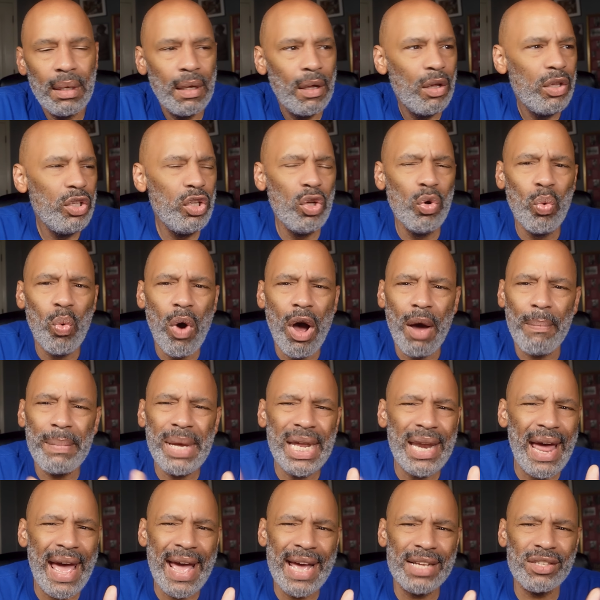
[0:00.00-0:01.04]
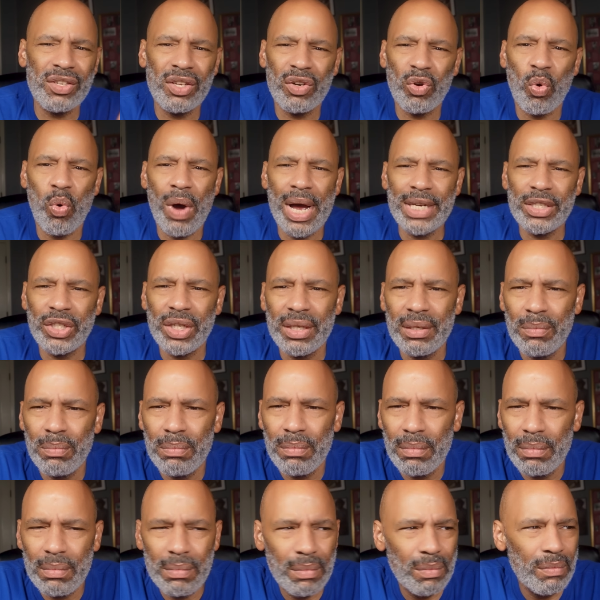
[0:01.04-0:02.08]
You want me to answer the question,
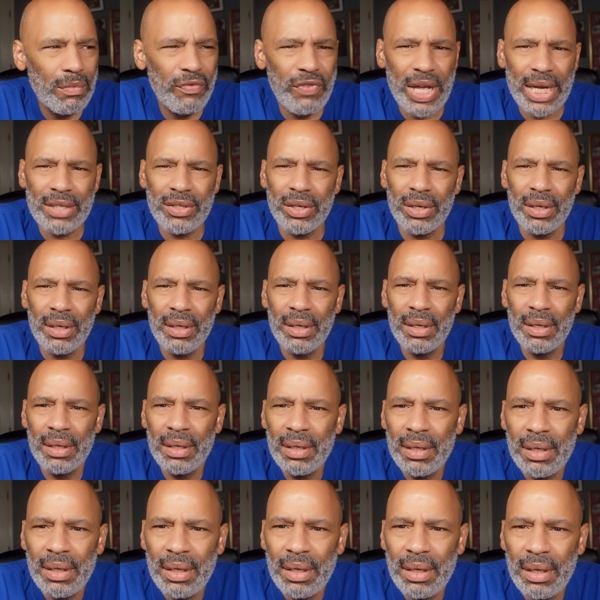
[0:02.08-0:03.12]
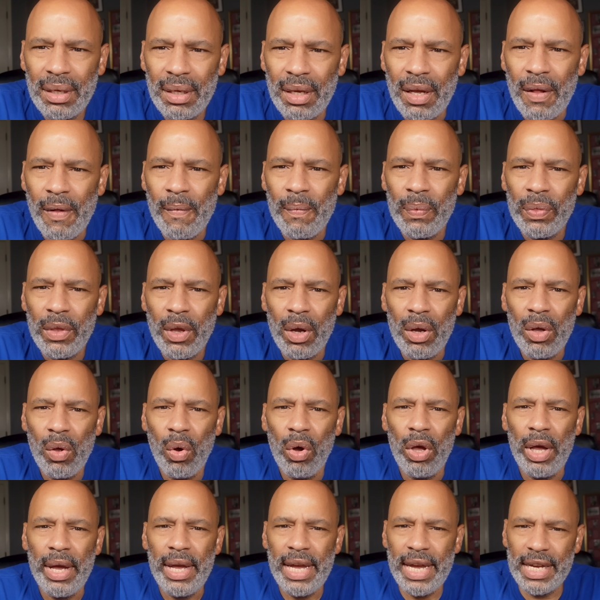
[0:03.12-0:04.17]
Victor?
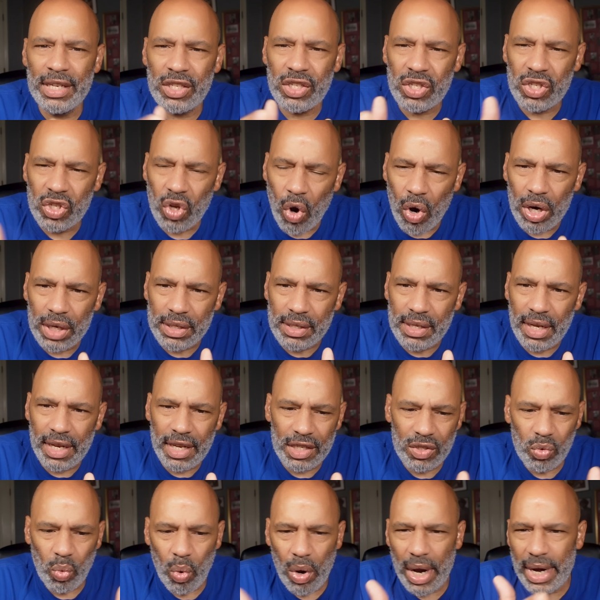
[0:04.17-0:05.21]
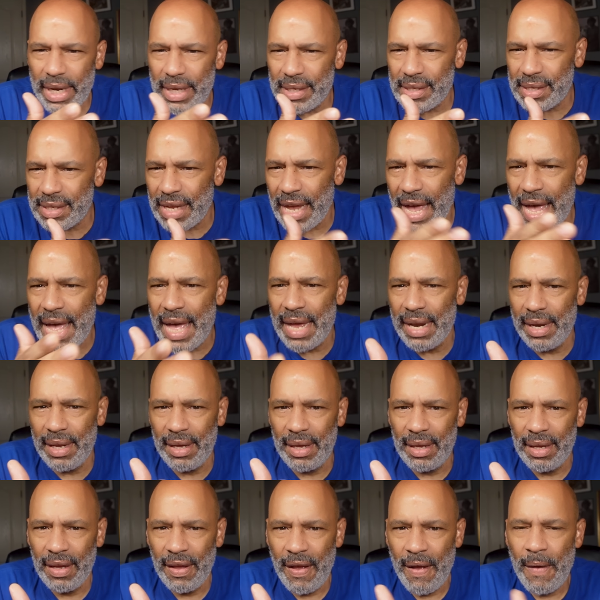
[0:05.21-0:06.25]
His source is what he
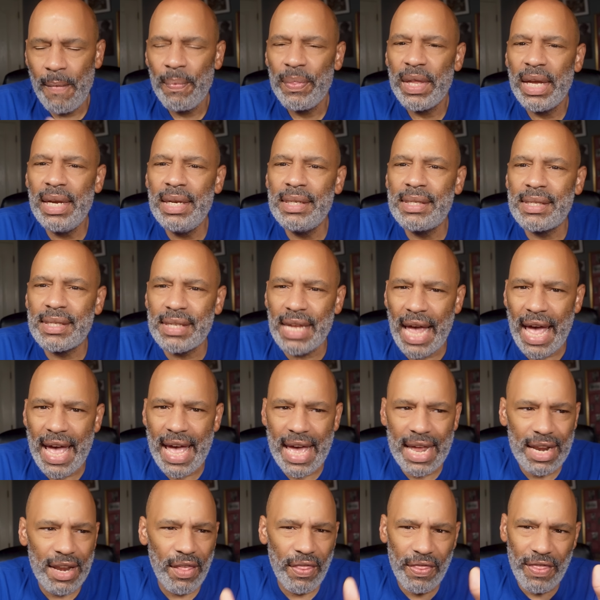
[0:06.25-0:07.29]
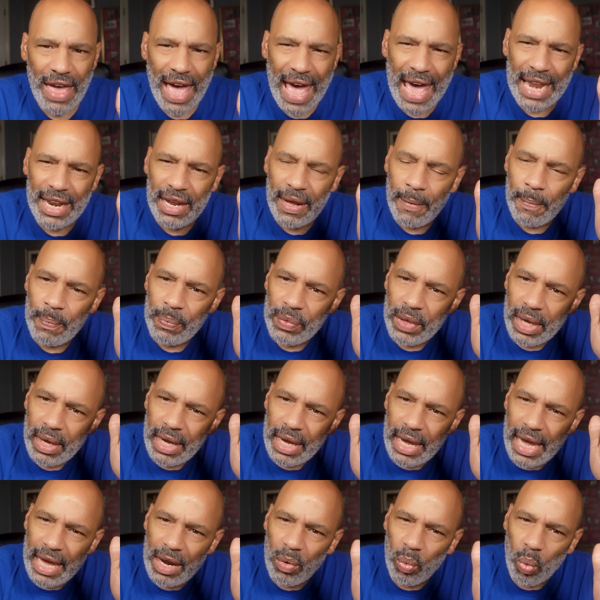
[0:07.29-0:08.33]
said. He said that
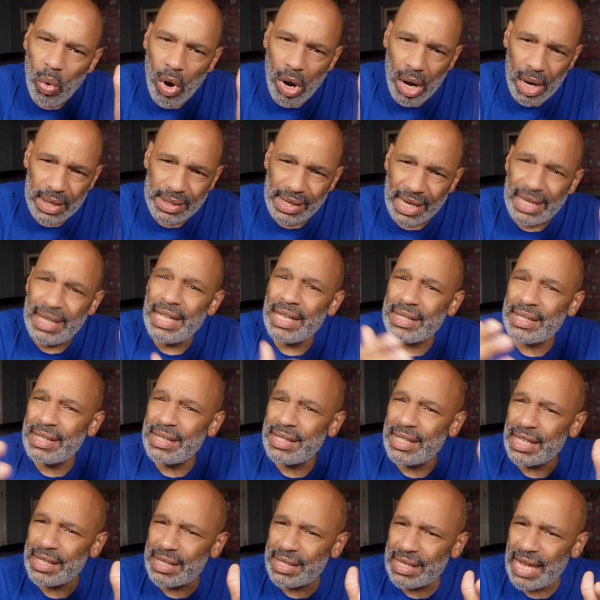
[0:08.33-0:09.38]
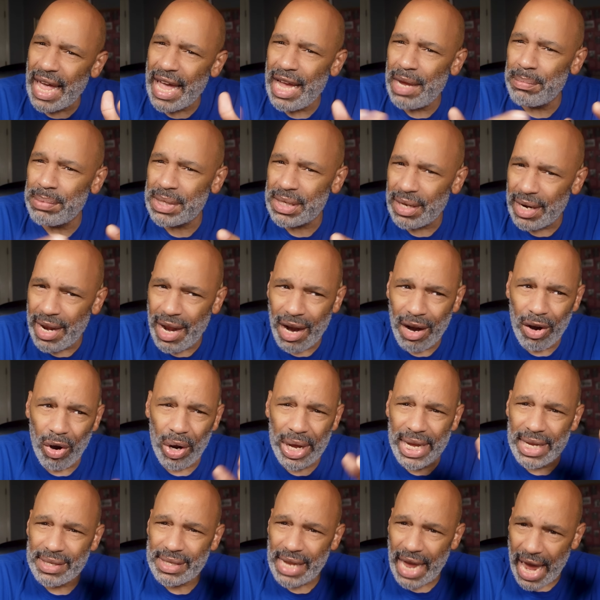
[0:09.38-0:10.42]
it was, and this is the same scenario.
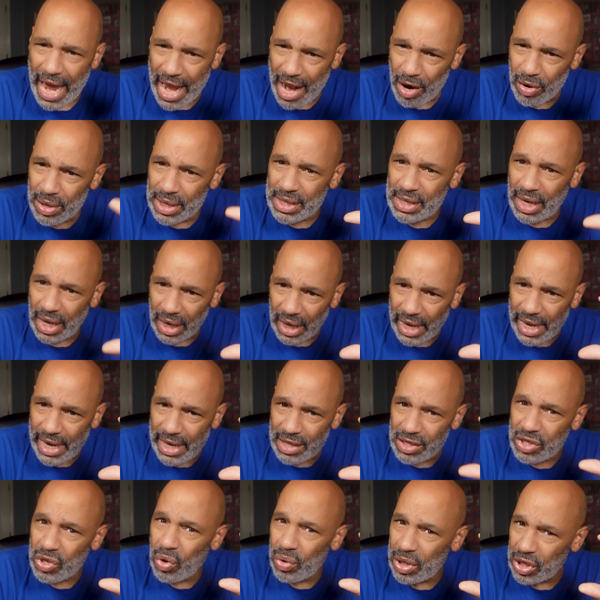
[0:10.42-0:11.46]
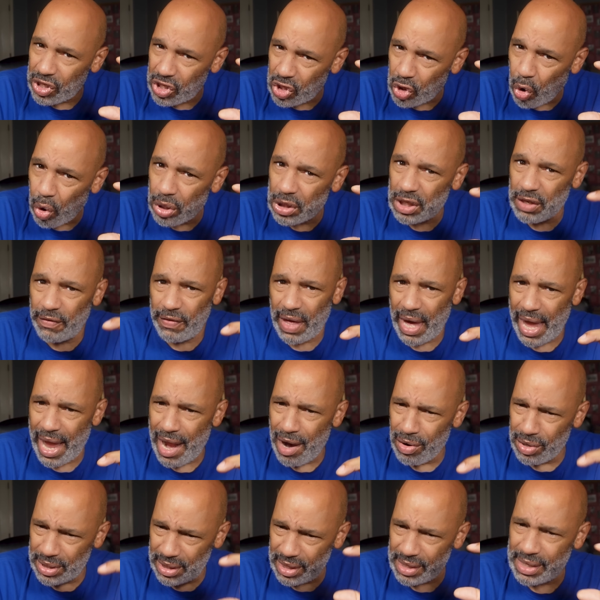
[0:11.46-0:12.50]
His hair is clean, so the source of the
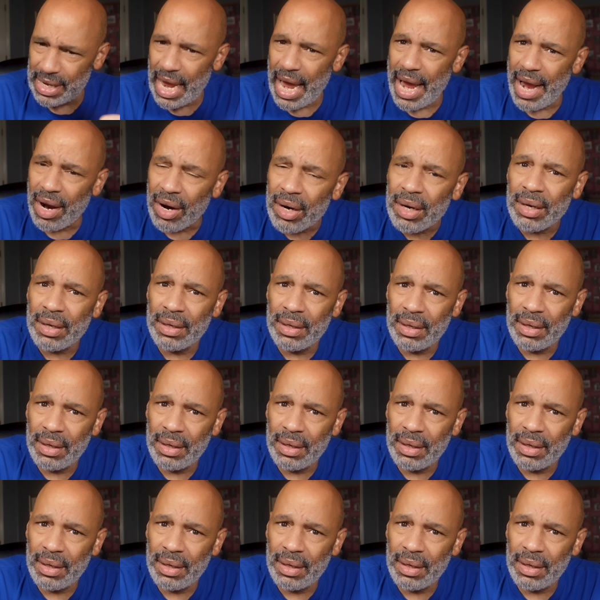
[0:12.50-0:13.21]
hair is his hair.